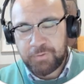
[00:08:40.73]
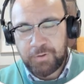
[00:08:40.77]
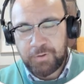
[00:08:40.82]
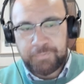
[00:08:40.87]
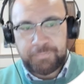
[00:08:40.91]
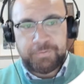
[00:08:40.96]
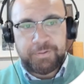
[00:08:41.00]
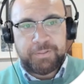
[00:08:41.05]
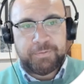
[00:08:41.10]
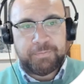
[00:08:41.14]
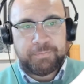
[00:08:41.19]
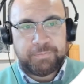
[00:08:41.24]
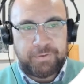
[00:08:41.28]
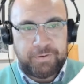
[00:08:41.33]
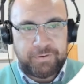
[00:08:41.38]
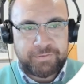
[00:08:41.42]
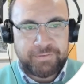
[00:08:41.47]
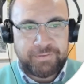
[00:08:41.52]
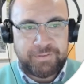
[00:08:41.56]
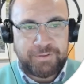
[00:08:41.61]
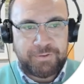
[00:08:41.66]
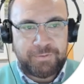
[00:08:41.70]
Hopefully the
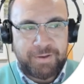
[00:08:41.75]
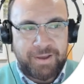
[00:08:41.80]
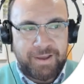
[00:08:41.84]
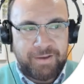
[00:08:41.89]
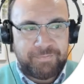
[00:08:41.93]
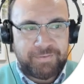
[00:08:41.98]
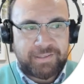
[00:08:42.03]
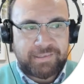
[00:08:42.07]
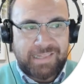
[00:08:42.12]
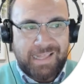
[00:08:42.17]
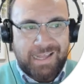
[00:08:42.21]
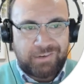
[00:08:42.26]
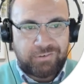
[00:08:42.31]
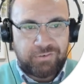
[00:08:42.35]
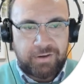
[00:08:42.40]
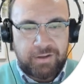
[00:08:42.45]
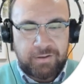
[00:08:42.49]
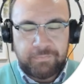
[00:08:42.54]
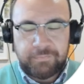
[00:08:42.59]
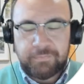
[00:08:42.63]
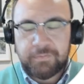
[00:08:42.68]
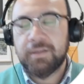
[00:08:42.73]
box that you have is large
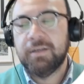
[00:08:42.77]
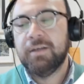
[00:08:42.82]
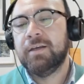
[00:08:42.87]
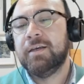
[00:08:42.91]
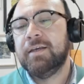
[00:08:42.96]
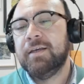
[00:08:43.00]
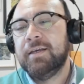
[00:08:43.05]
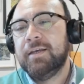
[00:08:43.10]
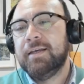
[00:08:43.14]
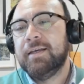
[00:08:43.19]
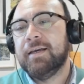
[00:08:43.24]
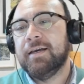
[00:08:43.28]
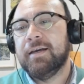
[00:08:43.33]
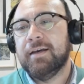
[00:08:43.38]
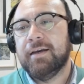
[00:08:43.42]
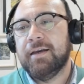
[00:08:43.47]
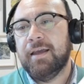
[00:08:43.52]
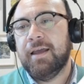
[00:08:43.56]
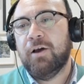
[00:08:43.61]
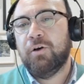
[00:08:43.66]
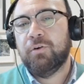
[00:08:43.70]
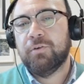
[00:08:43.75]
enough.
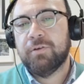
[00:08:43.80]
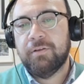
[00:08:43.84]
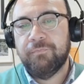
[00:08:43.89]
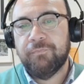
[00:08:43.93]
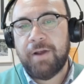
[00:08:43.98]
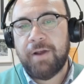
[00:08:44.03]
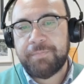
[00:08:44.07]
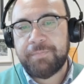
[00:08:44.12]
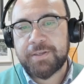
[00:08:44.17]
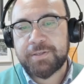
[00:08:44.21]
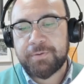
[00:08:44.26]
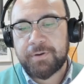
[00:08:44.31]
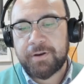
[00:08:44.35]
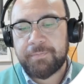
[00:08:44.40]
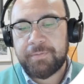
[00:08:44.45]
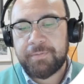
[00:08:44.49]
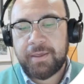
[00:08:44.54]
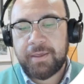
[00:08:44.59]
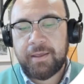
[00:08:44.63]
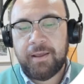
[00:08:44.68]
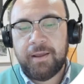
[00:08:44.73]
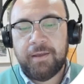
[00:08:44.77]
I'll wrap this one up
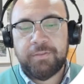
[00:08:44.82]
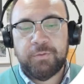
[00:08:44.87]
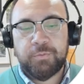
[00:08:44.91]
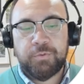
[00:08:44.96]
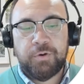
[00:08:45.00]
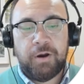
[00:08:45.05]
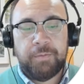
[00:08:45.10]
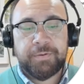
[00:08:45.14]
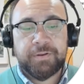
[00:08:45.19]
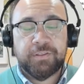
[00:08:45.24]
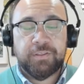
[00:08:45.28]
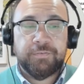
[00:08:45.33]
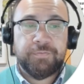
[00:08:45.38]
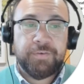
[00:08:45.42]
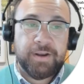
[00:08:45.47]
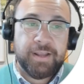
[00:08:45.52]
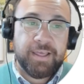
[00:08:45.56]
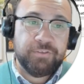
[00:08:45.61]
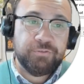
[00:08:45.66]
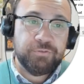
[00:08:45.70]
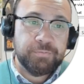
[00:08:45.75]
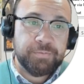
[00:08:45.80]
here and then we'll hop into the
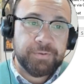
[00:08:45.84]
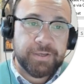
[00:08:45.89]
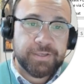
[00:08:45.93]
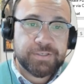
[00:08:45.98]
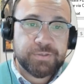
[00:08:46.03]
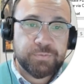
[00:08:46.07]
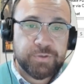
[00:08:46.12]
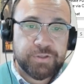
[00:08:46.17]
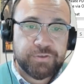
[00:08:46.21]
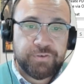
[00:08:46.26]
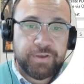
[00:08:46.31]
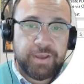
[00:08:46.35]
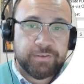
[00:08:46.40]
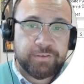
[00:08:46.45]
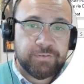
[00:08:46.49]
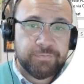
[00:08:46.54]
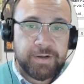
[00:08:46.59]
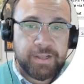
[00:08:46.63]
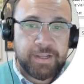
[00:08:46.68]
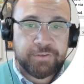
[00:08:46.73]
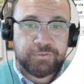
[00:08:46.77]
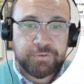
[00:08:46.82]
financial piece, which as a
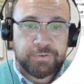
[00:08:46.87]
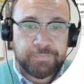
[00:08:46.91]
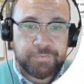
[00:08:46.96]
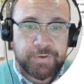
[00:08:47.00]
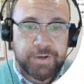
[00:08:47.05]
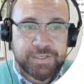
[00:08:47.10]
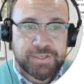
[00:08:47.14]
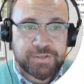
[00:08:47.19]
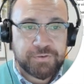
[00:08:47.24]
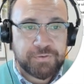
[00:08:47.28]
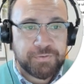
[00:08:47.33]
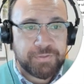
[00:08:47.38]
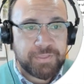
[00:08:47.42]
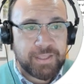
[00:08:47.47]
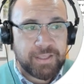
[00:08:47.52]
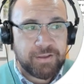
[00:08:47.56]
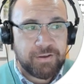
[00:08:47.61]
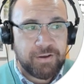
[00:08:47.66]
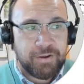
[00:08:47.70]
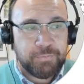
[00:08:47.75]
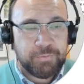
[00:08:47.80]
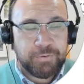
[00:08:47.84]
financial advisor you'd
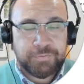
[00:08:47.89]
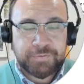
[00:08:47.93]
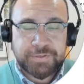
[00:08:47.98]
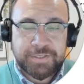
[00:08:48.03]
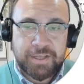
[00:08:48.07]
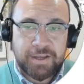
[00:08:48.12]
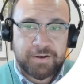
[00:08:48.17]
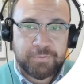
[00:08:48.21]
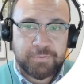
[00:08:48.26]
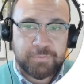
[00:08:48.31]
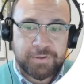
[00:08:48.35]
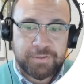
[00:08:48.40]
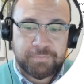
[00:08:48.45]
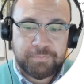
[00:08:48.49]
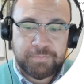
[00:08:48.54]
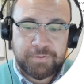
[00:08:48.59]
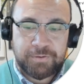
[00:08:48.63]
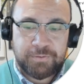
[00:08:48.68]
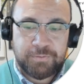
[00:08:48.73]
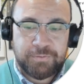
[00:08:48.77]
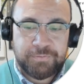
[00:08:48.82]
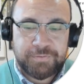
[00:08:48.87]
think I would have started with,
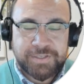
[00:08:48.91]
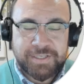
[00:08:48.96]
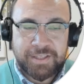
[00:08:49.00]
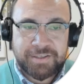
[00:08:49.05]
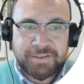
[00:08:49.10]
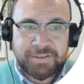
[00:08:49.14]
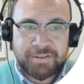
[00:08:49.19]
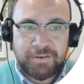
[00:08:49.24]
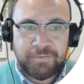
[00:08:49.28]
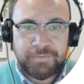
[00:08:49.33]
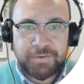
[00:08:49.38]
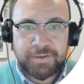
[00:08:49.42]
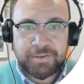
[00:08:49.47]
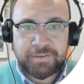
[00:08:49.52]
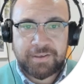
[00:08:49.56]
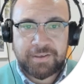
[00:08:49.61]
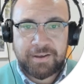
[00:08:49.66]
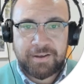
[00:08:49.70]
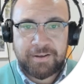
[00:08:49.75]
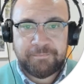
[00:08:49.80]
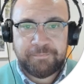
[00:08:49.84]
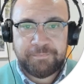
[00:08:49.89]
but all this other stuff is
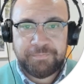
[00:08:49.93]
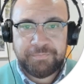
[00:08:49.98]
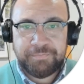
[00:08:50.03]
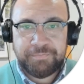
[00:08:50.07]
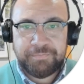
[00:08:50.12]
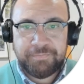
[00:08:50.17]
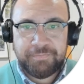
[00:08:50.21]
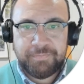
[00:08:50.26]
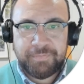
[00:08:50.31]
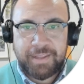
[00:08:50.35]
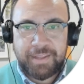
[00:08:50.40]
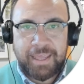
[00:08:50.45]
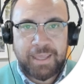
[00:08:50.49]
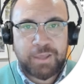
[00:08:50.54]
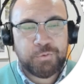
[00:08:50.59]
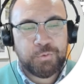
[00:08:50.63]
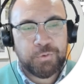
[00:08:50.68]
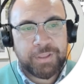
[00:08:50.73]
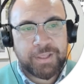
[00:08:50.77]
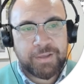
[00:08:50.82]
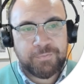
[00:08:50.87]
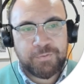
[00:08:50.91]

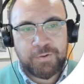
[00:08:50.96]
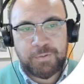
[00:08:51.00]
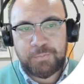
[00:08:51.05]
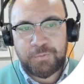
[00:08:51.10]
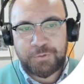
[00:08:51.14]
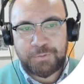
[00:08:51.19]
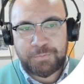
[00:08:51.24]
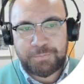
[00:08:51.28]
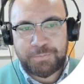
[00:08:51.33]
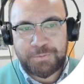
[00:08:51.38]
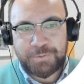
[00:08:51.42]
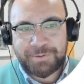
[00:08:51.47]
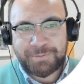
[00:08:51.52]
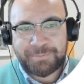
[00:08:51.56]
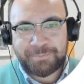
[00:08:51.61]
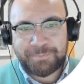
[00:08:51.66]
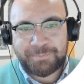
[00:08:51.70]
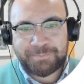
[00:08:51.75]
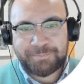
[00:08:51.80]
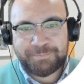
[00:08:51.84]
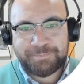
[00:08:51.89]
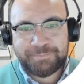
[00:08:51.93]
equally, if not more important.
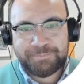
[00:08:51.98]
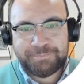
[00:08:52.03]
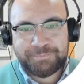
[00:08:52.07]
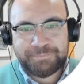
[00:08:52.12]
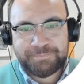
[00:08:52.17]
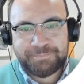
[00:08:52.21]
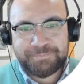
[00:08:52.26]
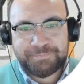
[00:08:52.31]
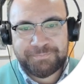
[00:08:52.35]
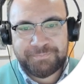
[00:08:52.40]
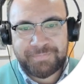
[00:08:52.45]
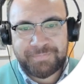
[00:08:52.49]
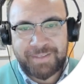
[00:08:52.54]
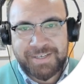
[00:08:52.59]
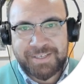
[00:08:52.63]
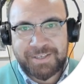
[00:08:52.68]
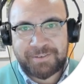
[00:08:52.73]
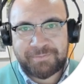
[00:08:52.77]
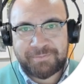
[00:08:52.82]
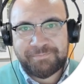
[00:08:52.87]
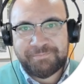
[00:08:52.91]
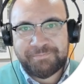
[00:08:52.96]
Thanks
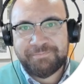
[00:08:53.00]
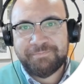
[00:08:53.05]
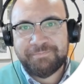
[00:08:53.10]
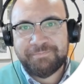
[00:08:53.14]
a lot.